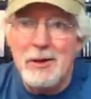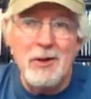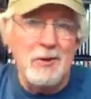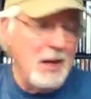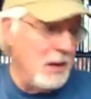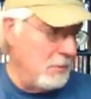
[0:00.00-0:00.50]
me
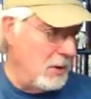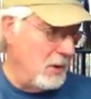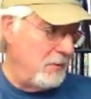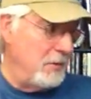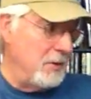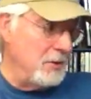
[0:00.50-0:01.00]
know down
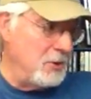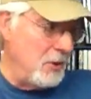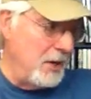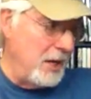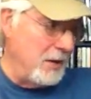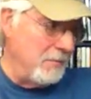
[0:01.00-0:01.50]
below if you
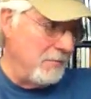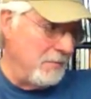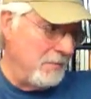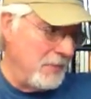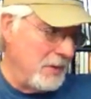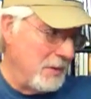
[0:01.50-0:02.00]
enjoyed it.
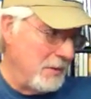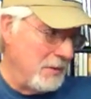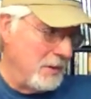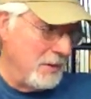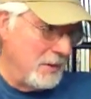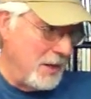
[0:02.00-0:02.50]

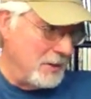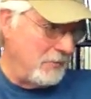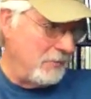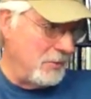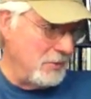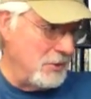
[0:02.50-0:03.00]
Lots
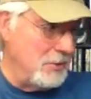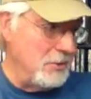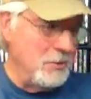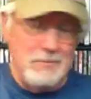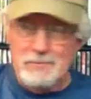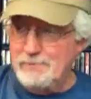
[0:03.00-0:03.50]
of folks
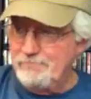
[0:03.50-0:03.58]
do.